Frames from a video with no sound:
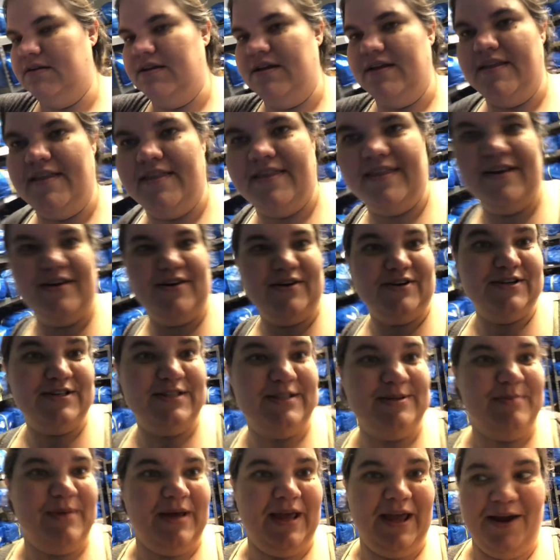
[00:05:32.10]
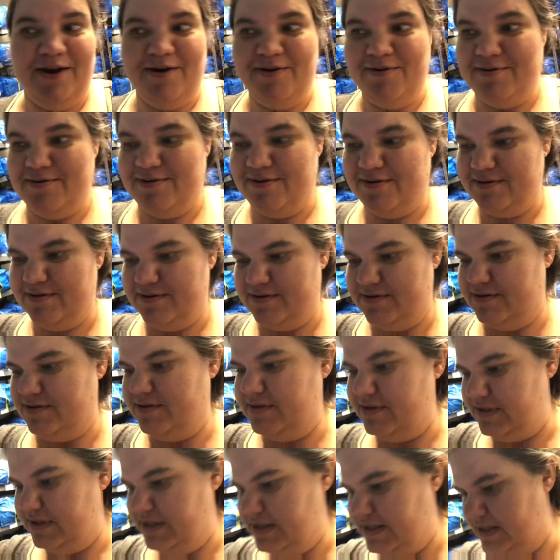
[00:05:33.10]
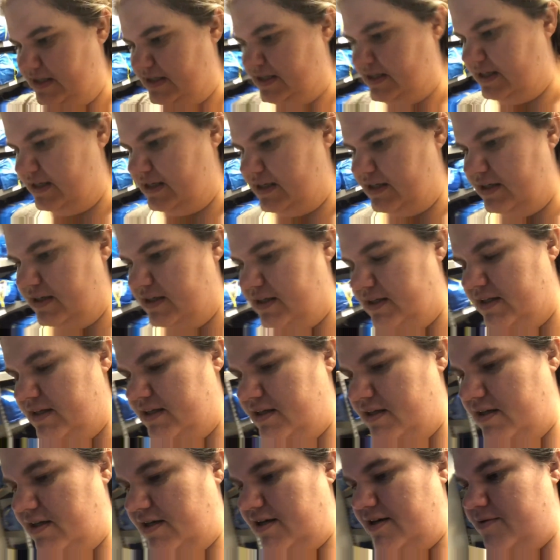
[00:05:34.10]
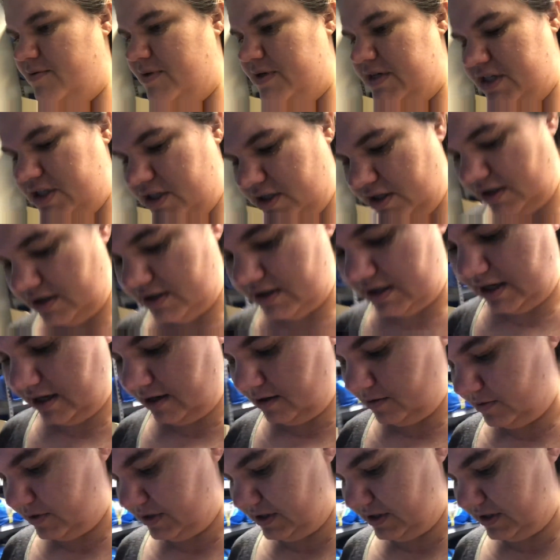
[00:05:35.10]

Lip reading: there are some errors. I wish that that was